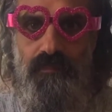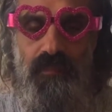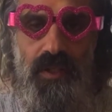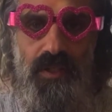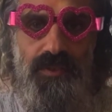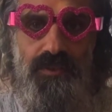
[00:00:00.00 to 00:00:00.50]

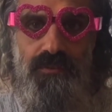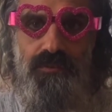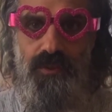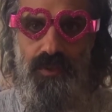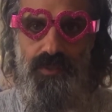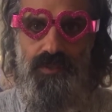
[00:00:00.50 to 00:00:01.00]
is the
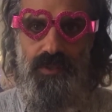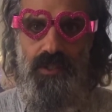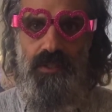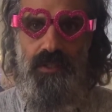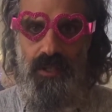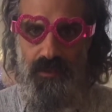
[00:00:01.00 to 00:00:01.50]
first
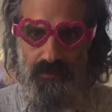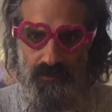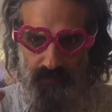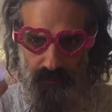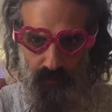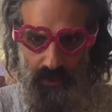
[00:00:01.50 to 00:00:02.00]
thing, and
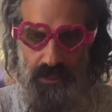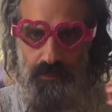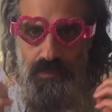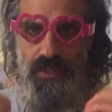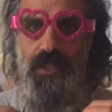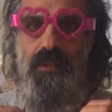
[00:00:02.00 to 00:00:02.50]
really
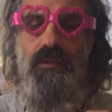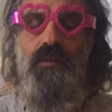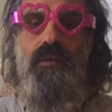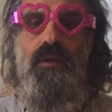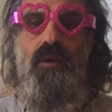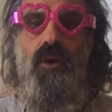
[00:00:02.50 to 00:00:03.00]
being
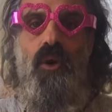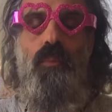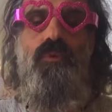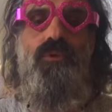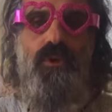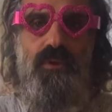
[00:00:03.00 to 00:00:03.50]

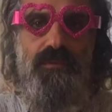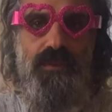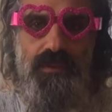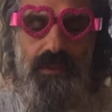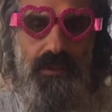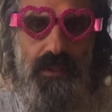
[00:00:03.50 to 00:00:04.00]

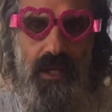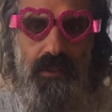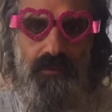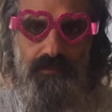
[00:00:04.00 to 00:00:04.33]
observant in that.